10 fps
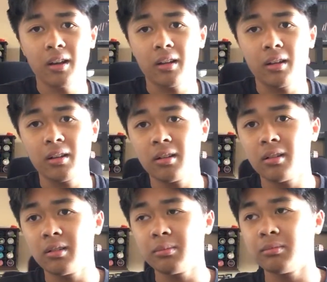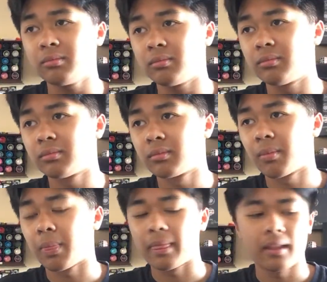um,
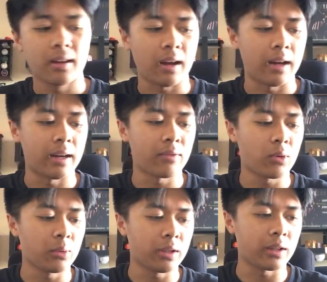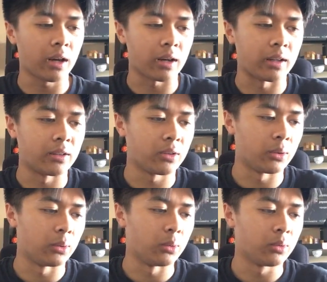I never really got
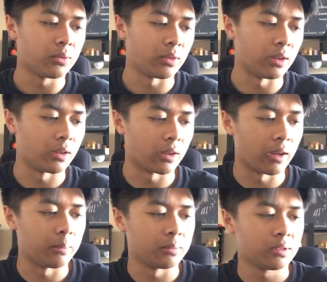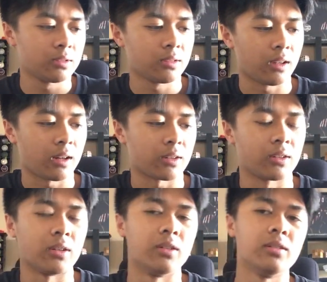into video games. I don't
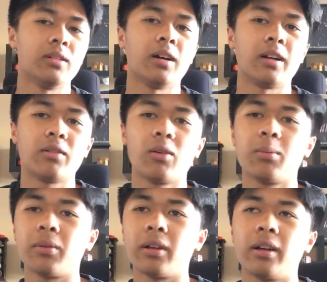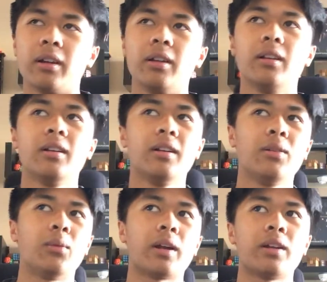know. I never played.
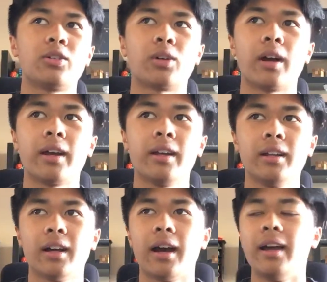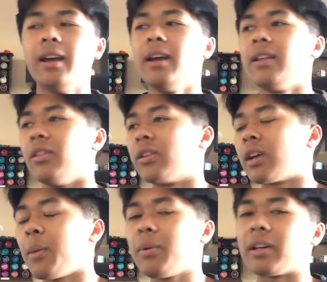When I try it, the
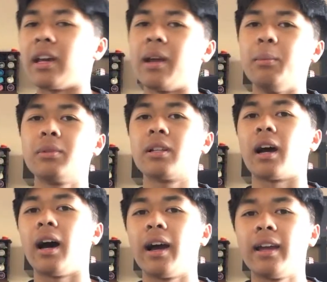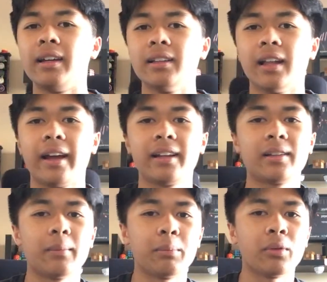type of games that I like
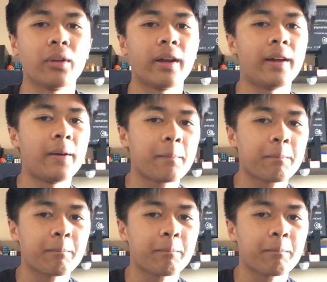to play.